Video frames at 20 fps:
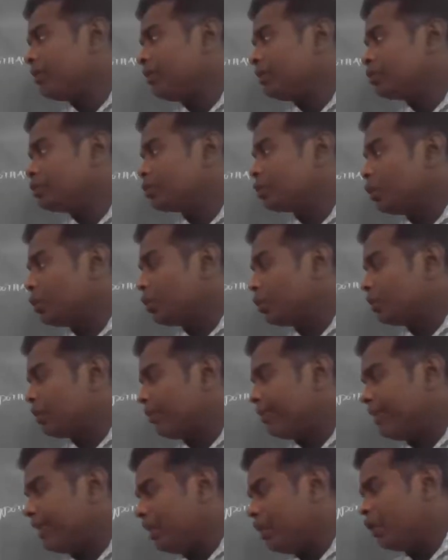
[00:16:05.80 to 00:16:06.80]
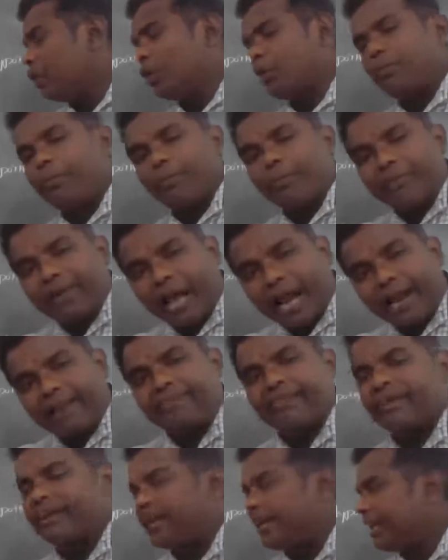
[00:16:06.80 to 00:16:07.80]
So the middle lobe, another
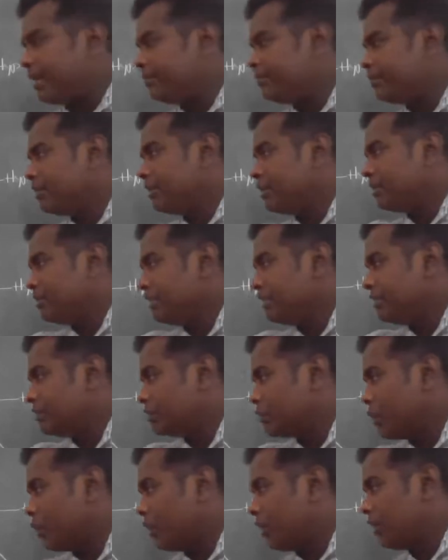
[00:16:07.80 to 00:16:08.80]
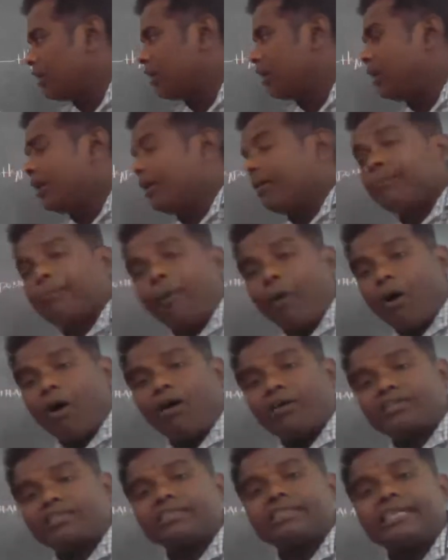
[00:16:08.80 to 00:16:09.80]
name is called pars
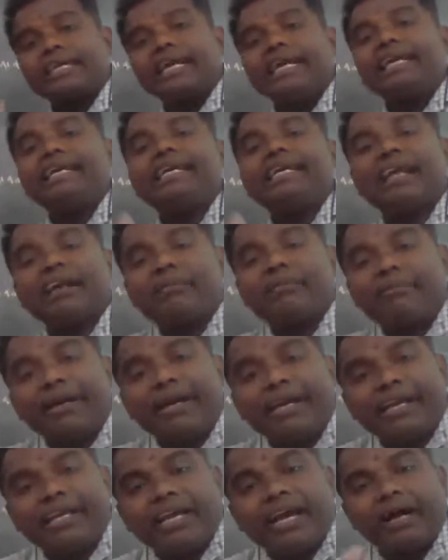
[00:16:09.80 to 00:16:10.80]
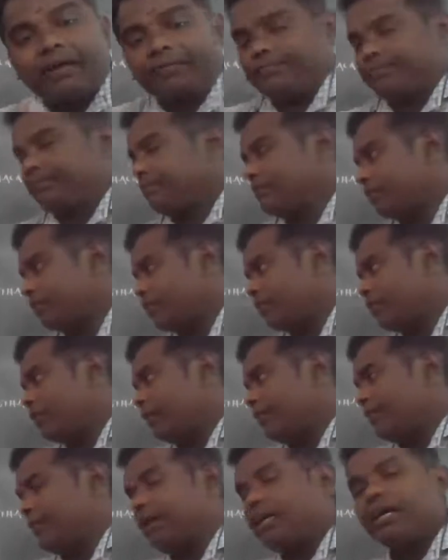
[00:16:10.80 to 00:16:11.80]
intermedia. What?
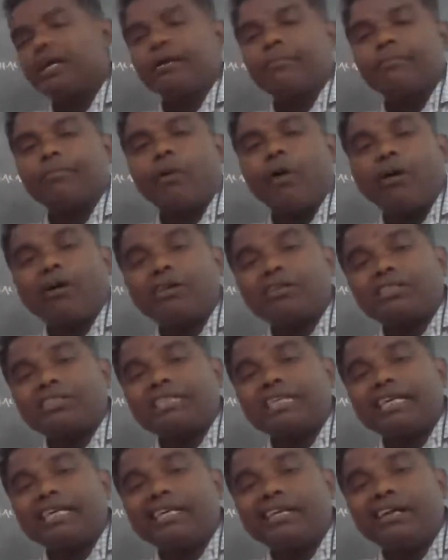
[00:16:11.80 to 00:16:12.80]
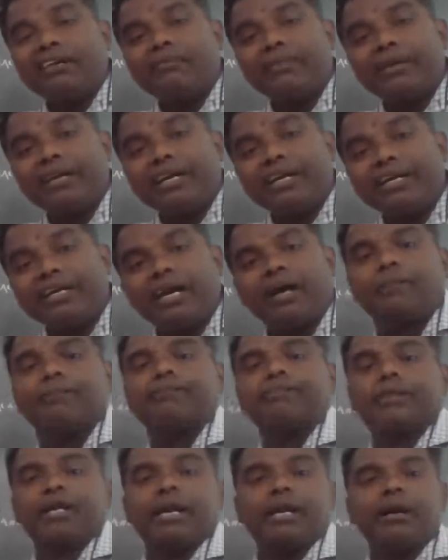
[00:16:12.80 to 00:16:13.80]
Pars intermedia.
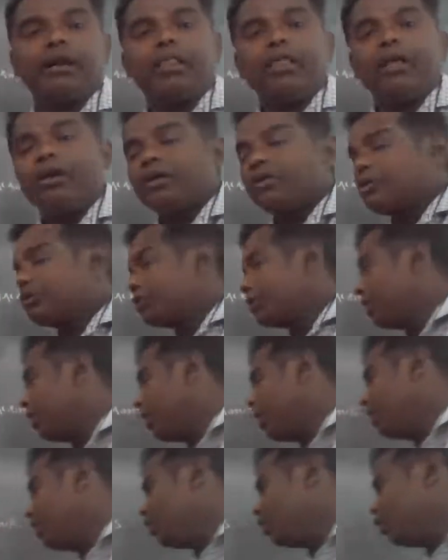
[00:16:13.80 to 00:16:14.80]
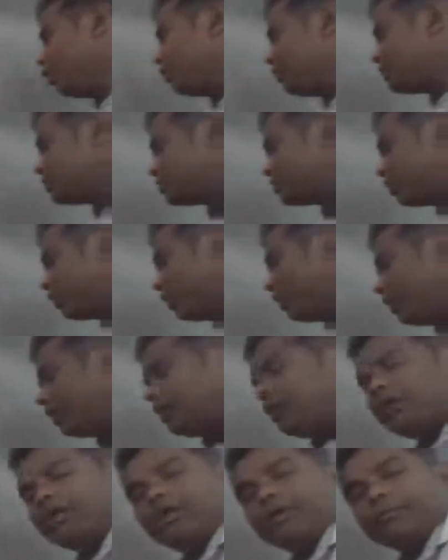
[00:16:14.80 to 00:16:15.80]
Right. Third lobe is called
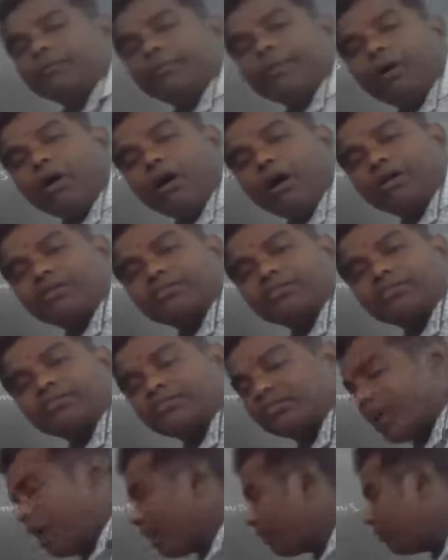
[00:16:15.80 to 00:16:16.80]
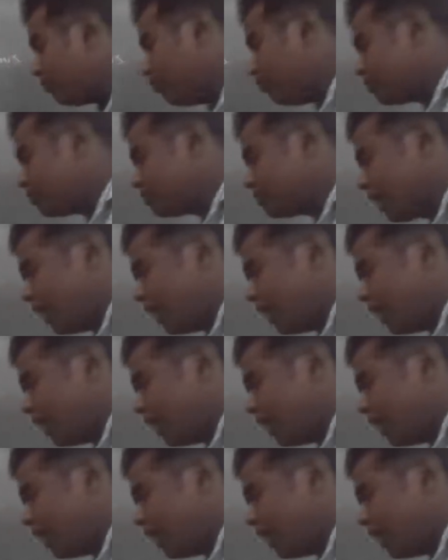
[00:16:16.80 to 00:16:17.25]
pars nervosa